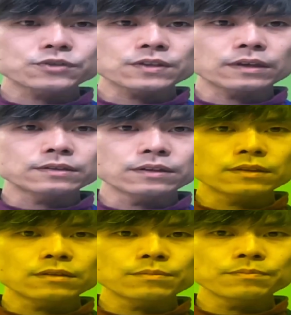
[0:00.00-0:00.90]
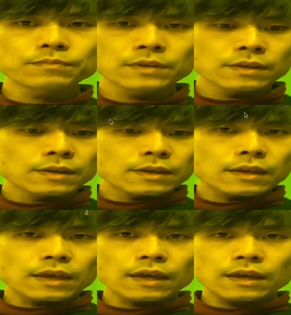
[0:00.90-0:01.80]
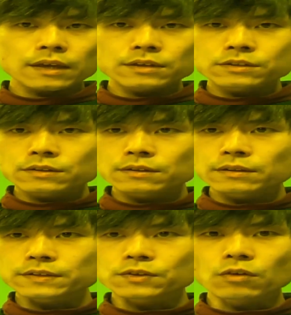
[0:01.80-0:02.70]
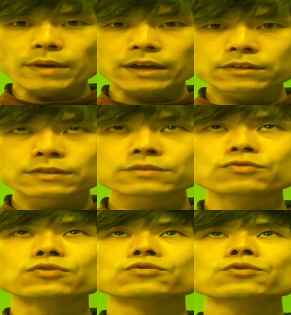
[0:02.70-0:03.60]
gonna just like delete them, and let's go back to the